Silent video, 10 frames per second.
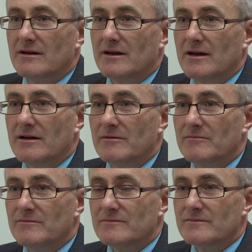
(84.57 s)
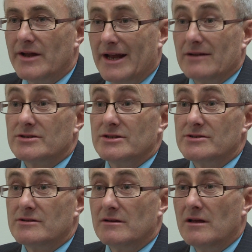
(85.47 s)

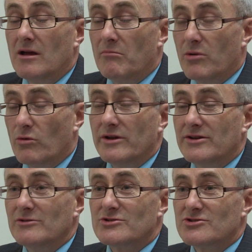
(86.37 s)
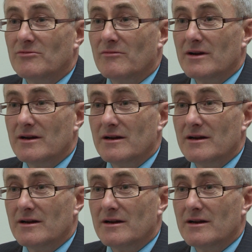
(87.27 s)
analyses, but we do some